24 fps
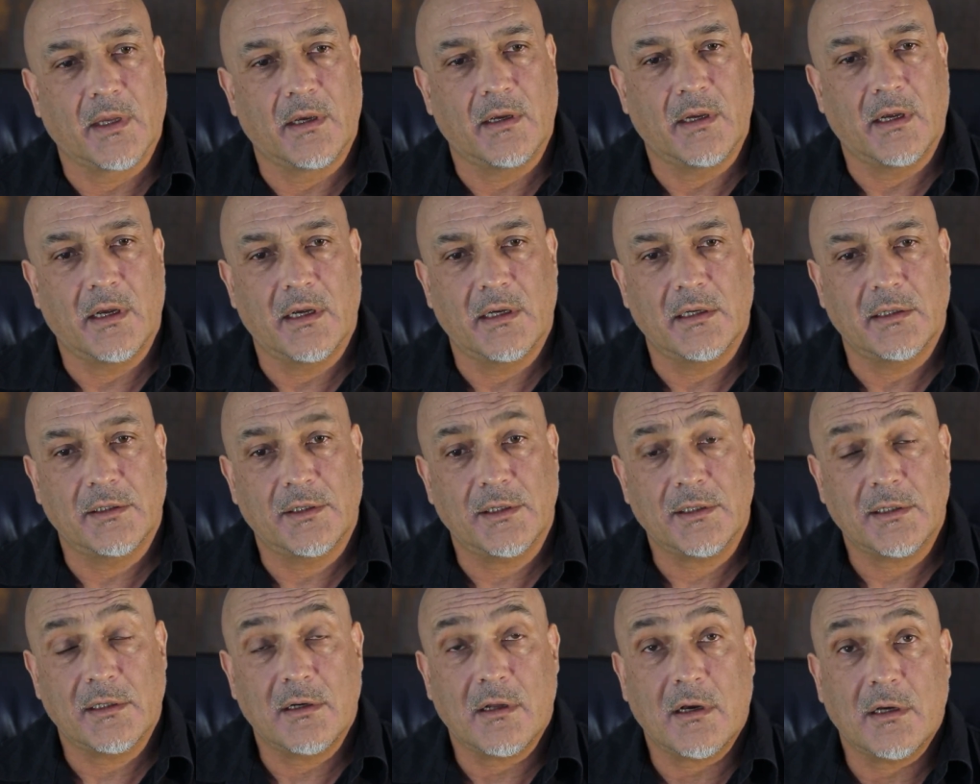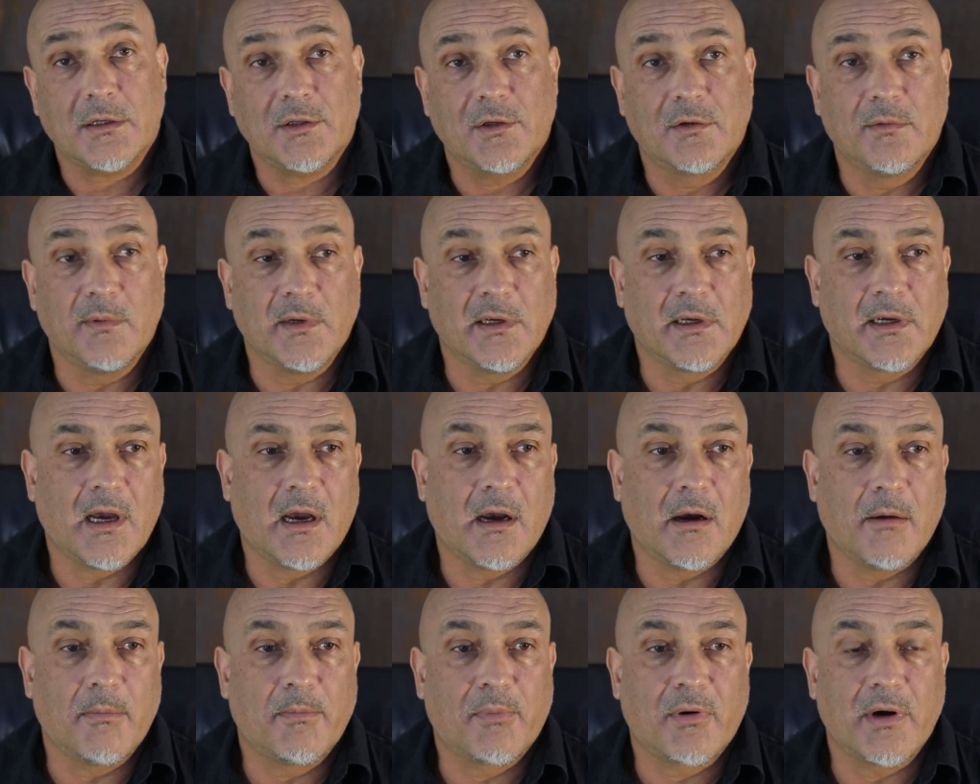Uh, just last week
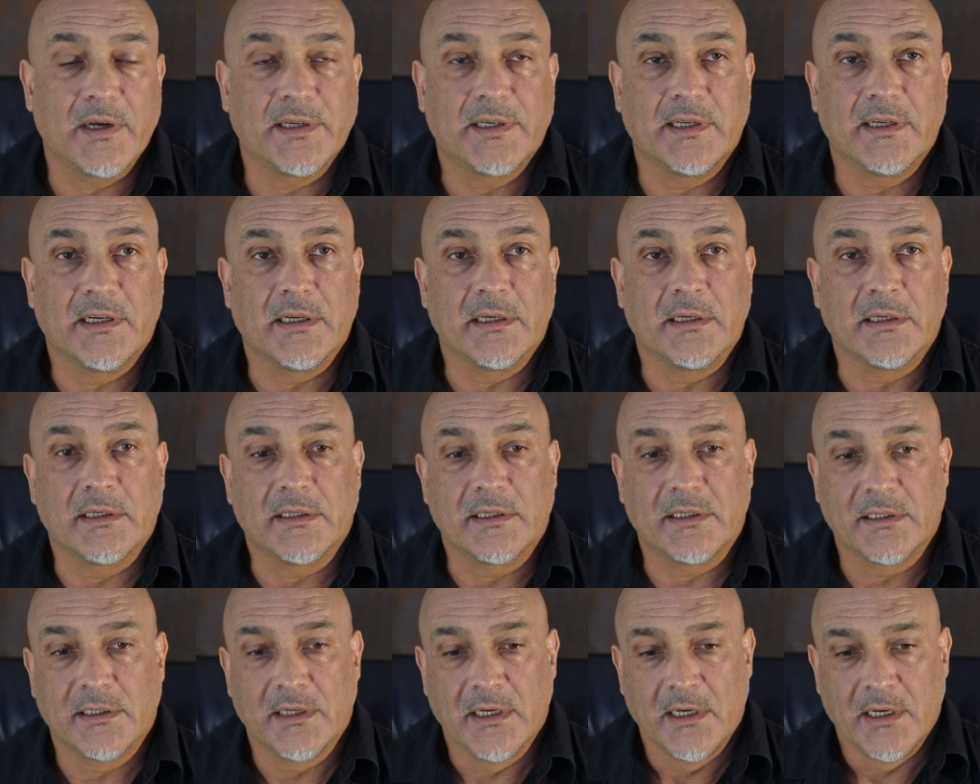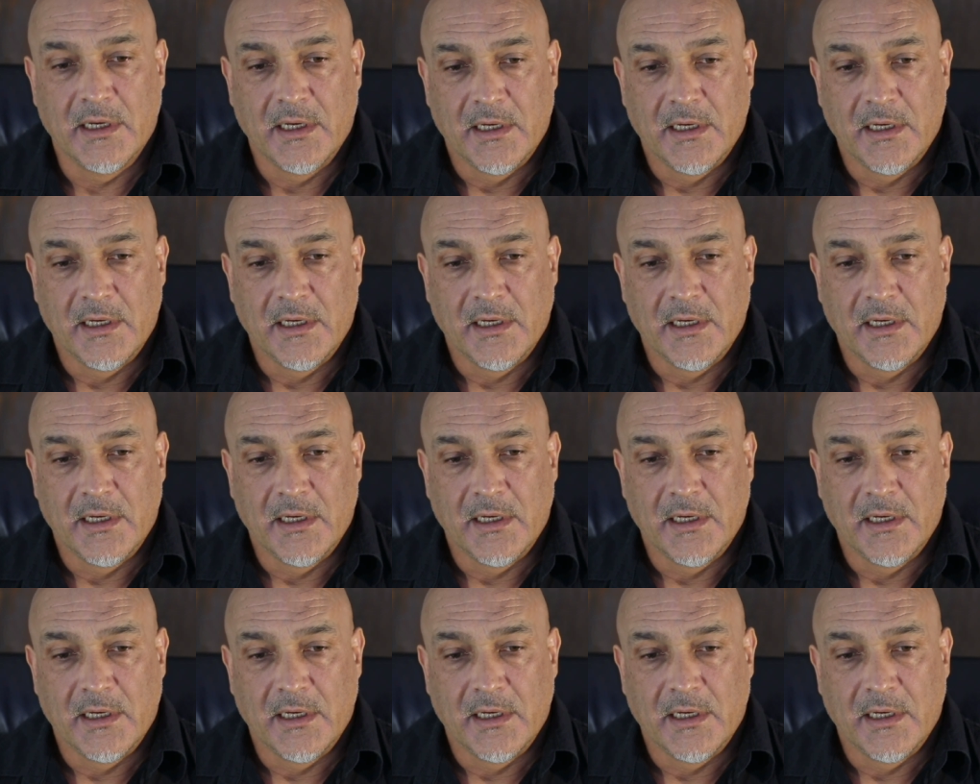our president